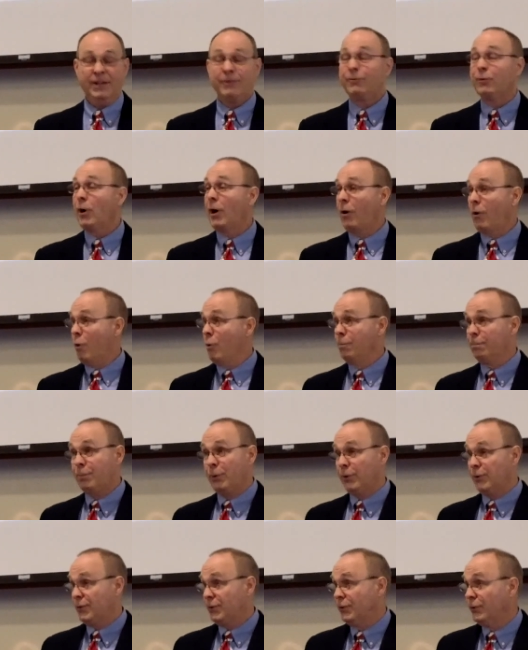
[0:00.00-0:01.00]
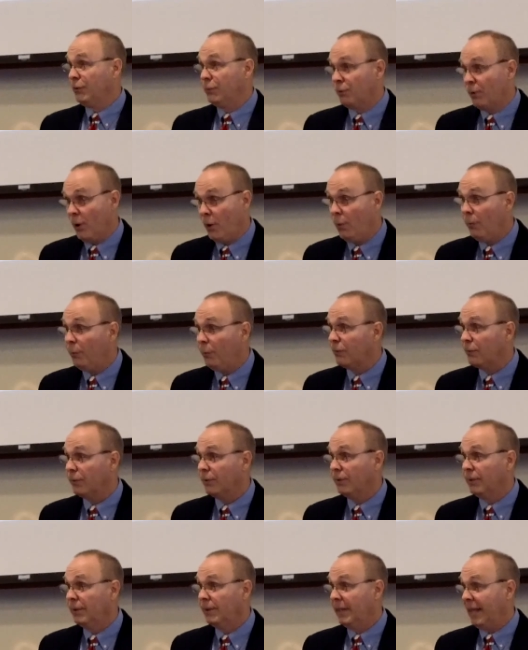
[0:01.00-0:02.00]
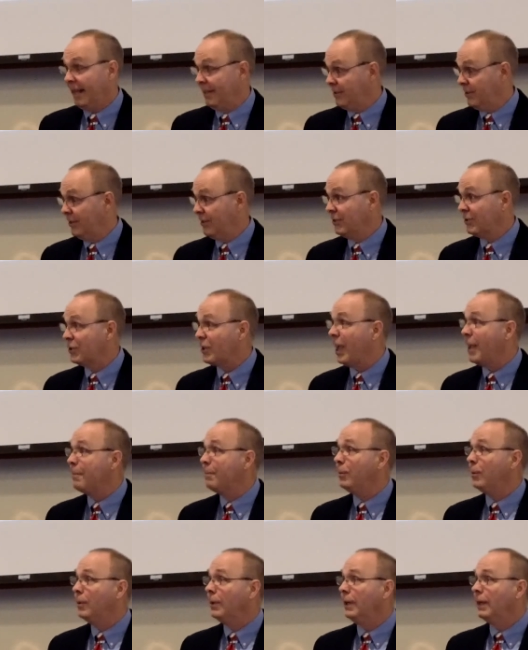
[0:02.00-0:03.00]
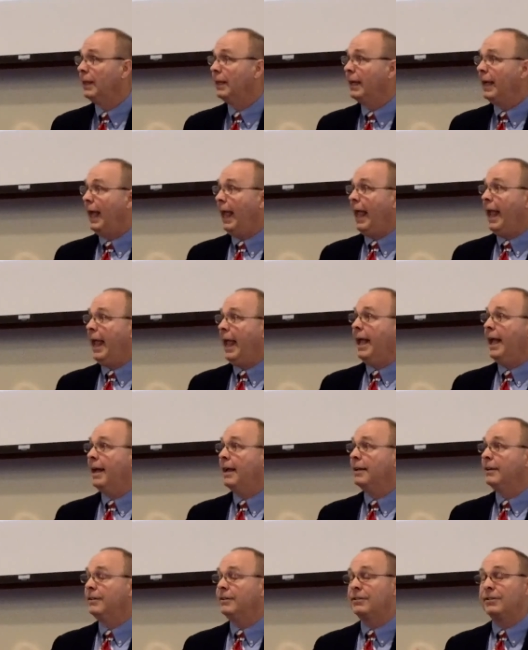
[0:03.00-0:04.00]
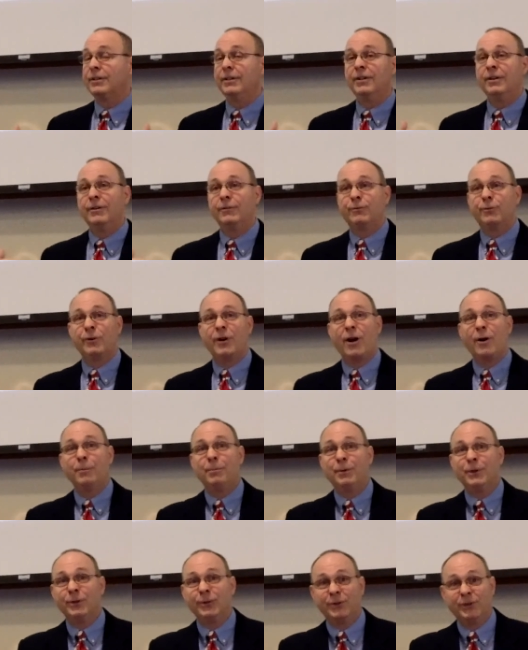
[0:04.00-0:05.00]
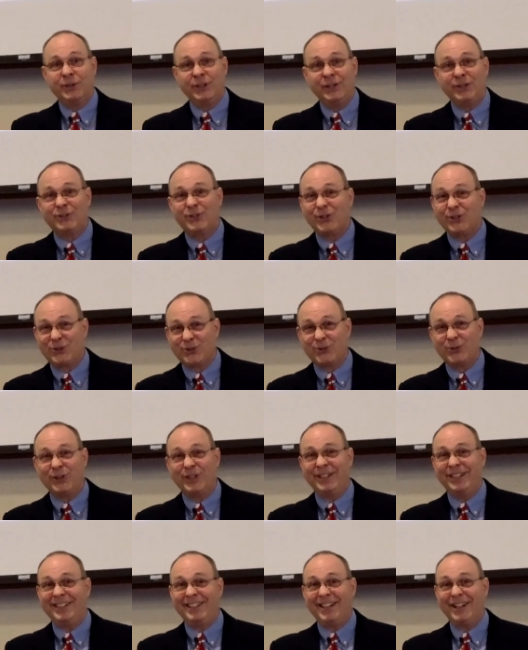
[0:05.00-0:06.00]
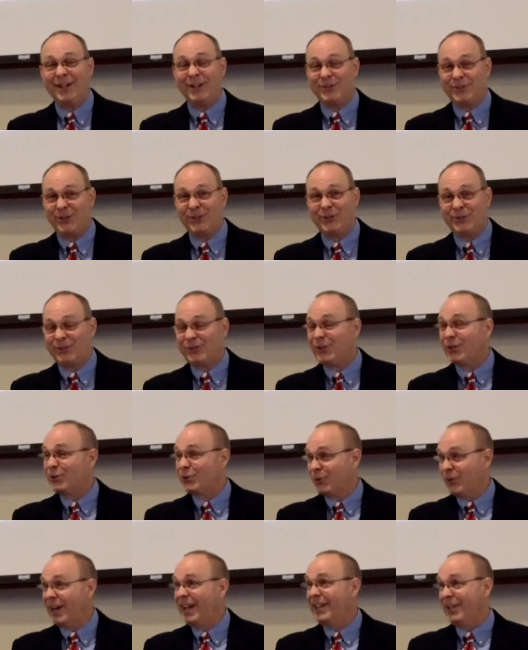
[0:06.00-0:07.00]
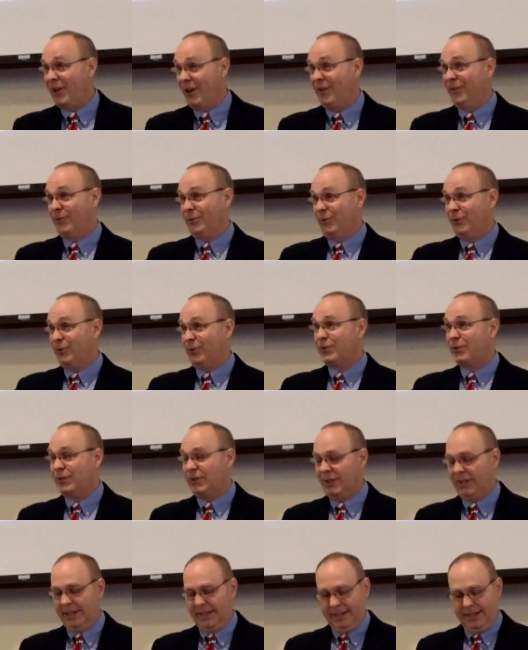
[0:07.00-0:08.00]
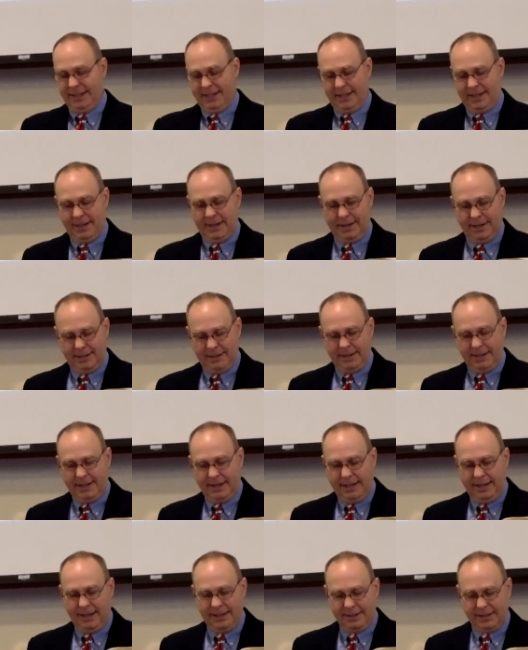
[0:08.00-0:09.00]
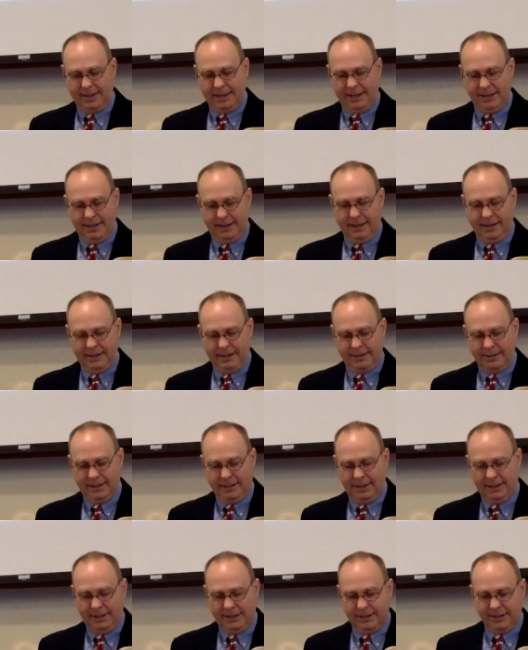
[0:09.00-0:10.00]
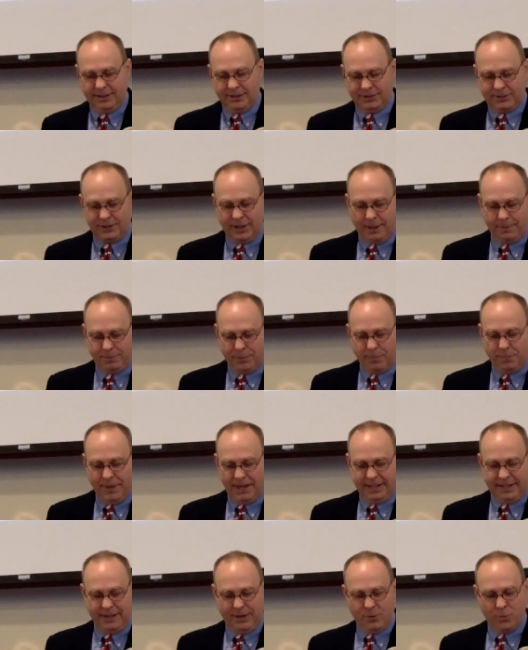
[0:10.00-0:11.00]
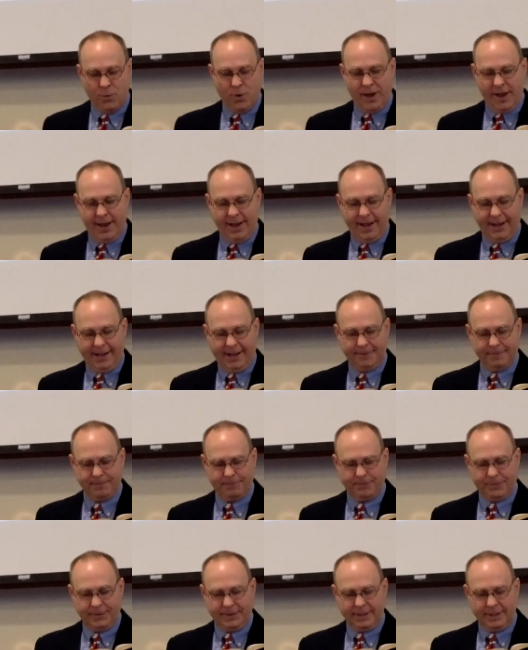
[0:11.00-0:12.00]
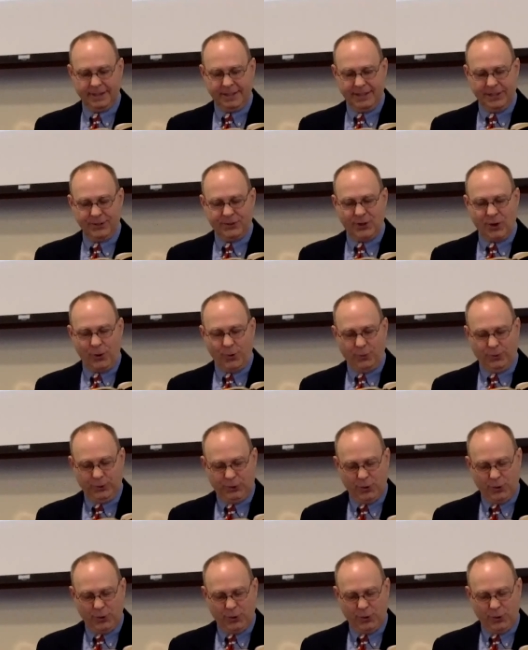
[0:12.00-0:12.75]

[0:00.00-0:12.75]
for our own personal growth as a disciple and for our ability to train others in a disciple-making way. So